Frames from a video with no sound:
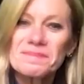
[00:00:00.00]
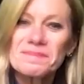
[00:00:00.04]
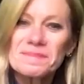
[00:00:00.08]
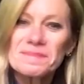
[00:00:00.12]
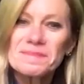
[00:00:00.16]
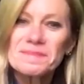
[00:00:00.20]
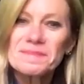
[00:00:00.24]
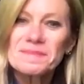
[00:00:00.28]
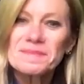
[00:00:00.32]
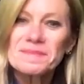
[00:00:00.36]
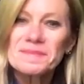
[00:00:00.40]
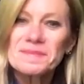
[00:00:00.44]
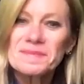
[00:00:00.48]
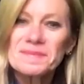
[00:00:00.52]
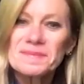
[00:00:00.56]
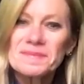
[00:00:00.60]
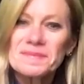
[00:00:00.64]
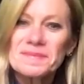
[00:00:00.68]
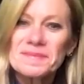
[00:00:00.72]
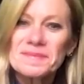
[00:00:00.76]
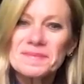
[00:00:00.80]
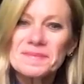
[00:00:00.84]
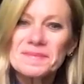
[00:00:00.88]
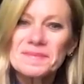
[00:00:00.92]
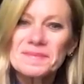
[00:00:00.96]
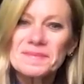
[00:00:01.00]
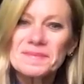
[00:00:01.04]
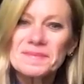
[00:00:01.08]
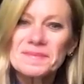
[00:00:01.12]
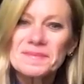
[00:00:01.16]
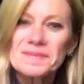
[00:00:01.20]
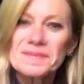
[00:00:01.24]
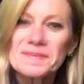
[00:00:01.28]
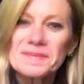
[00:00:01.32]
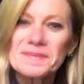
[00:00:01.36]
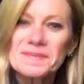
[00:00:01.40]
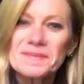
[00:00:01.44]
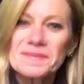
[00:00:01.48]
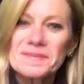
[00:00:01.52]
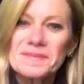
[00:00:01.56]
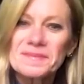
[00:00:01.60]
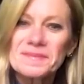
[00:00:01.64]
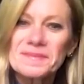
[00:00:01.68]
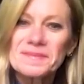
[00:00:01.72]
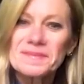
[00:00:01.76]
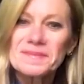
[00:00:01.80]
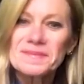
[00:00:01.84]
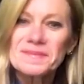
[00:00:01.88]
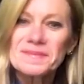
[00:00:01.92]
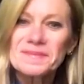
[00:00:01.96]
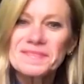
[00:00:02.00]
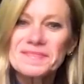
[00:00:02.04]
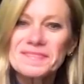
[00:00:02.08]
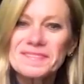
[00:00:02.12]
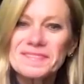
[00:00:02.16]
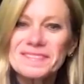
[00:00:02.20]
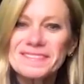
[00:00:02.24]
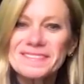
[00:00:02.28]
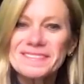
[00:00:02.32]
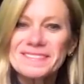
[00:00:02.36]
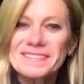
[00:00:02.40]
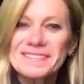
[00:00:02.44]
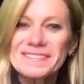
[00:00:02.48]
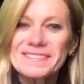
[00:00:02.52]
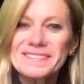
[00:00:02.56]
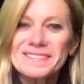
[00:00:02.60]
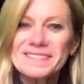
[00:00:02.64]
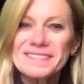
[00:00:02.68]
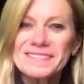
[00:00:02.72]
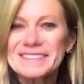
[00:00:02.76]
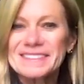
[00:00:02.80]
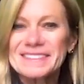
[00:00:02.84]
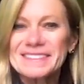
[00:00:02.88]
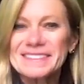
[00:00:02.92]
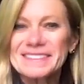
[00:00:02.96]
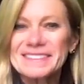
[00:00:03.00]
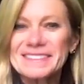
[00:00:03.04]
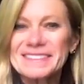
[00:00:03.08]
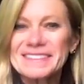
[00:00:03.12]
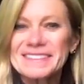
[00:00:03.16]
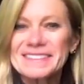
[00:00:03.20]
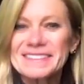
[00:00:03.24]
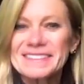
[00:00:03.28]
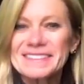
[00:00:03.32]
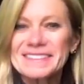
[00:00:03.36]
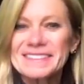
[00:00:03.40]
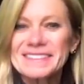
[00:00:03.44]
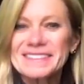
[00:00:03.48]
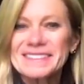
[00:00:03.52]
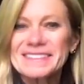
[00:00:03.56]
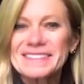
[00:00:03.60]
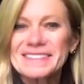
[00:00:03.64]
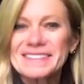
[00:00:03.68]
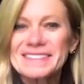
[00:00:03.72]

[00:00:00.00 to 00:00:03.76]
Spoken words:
The person shown says nothing.